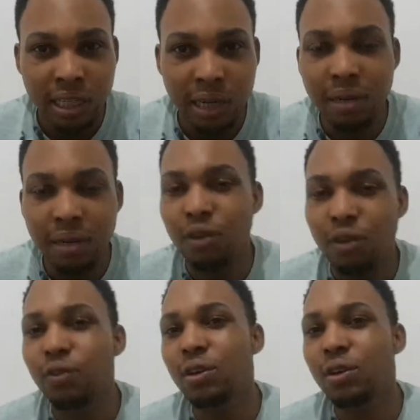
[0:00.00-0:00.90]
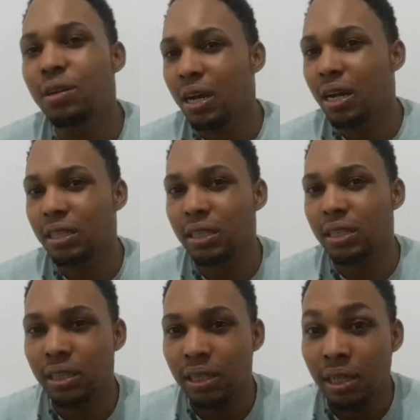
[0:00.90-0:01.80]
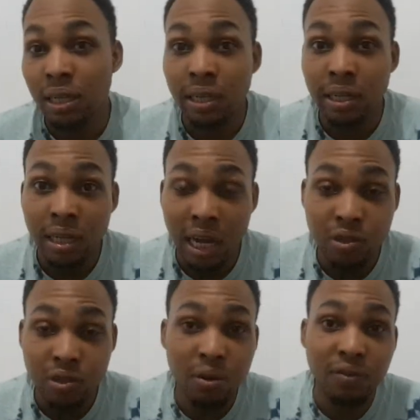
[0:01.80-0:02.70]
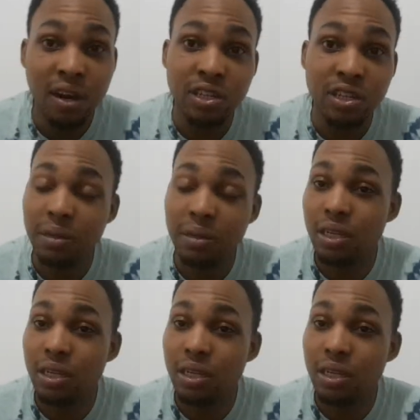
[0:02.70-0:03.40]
Them not flood the market. As we move on, the same give the